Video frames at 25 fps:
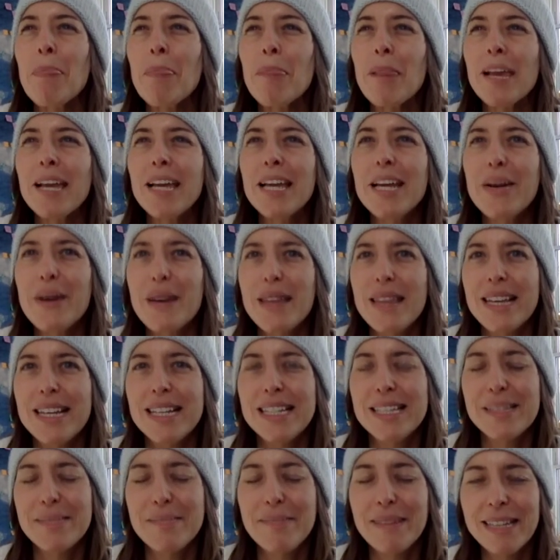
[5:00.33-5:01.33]
I think
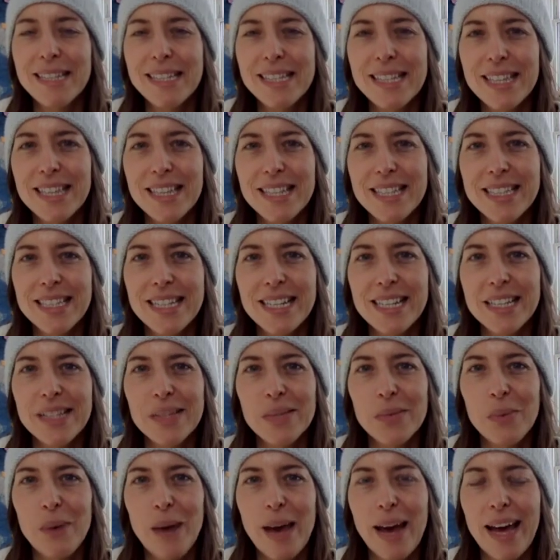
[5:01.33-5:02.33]
it's amazing these
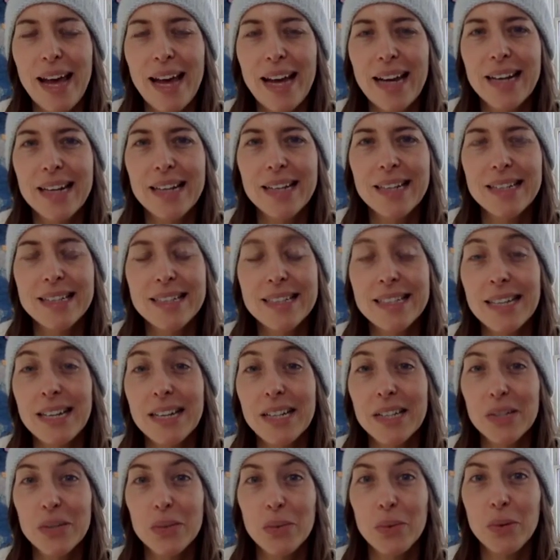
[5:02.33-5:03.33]
days when,
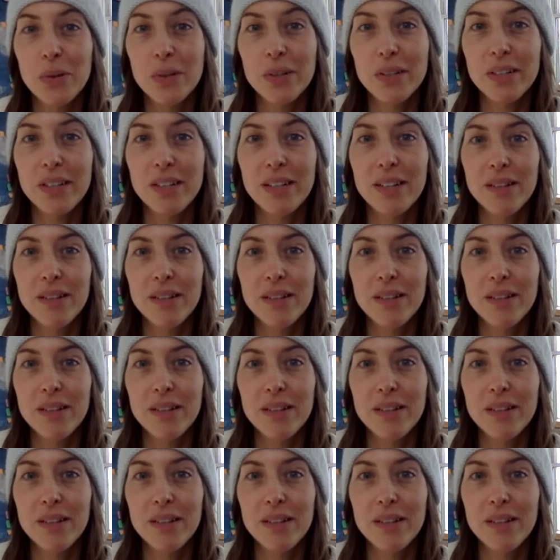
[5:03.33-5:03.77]
touch wood,